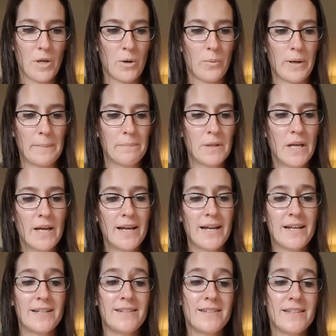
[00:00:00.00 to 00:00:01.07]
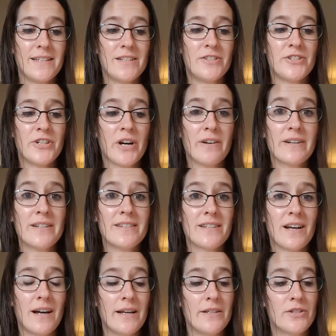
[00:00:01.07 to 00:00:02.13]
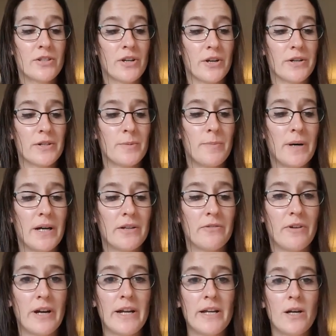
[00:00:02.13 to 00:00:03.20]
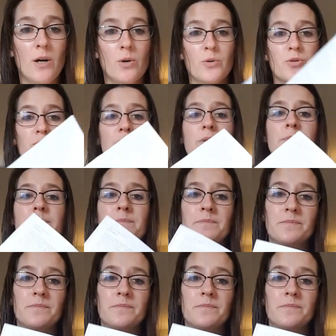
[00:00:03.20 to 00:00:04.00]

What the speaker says: Okay, it's the Starry Skies skirt by Ray Hoekstra.